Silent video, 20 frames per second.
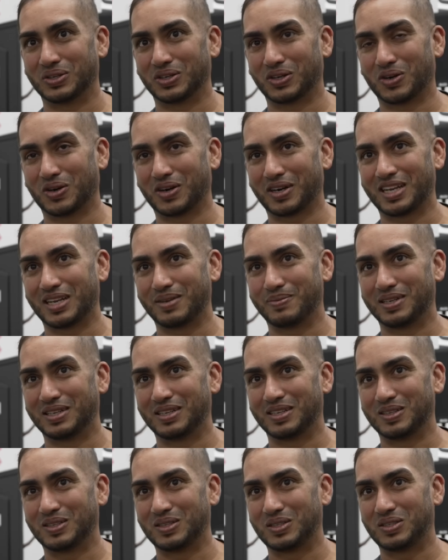the car came
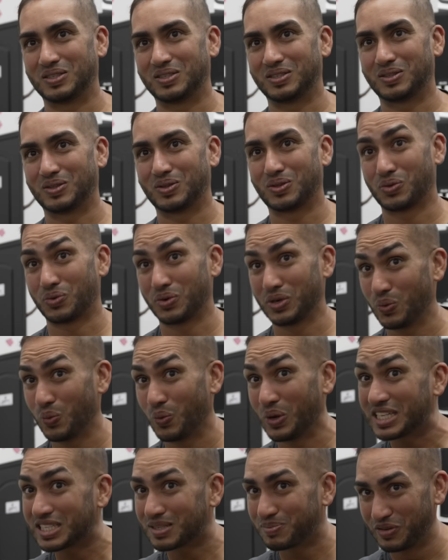in 3
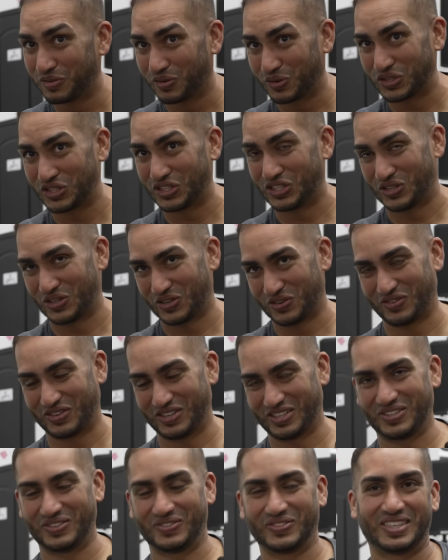weeks before GTR
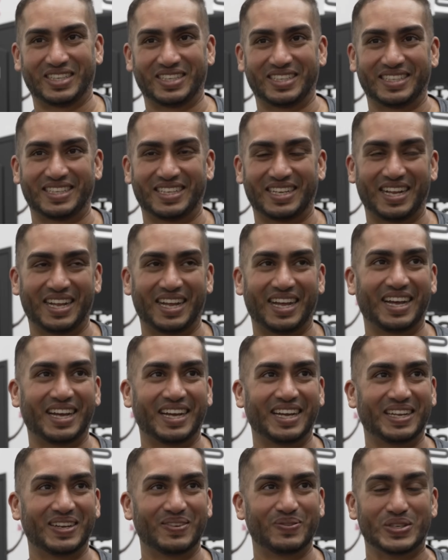Festival,
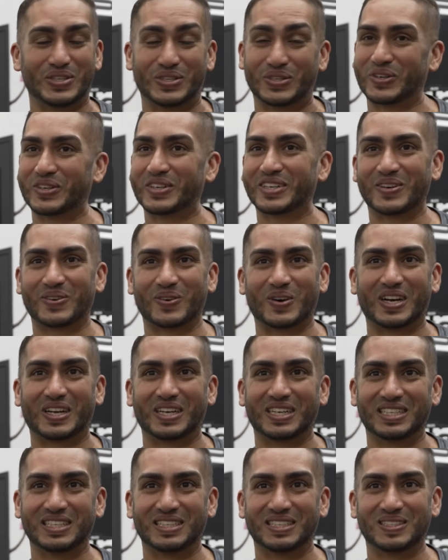and we turned it
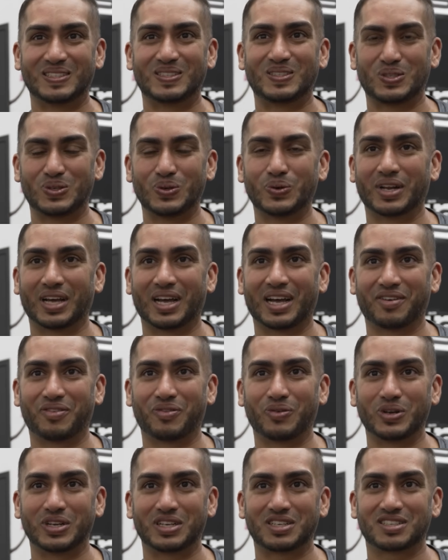around in 2.5
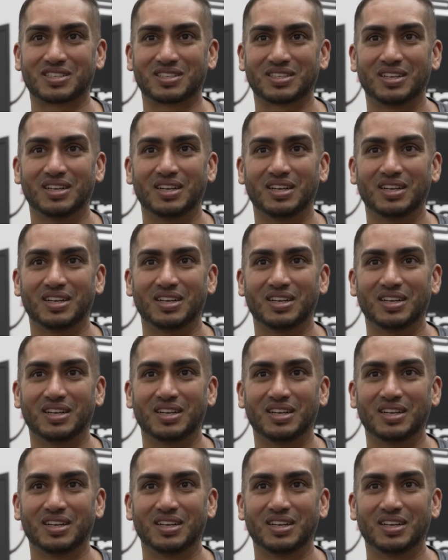weeks.